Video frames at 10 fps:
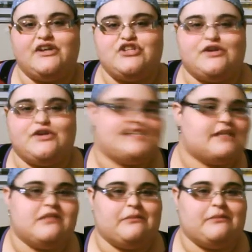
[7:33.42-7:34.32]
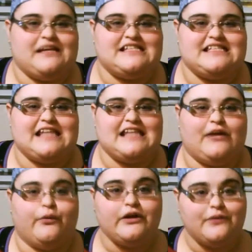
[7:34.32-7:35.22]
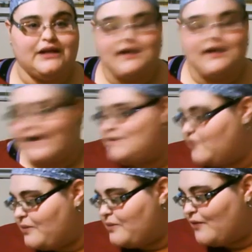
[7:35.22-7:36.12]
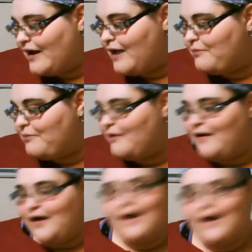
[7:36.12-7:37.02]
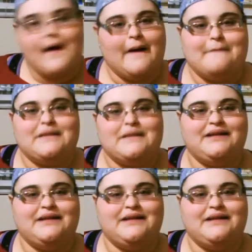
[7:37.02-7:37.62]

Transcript: I'll show just some of the pieces that I really, really liked from thread up.